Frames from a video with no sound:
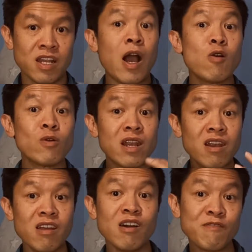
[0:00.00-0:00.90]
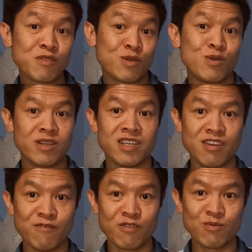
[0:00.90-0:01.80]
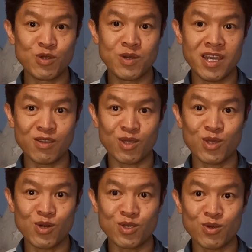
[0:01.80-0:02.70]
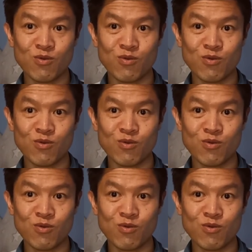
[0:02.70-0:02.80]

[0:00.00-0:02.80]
Now, I would love to hear from you and your thoughts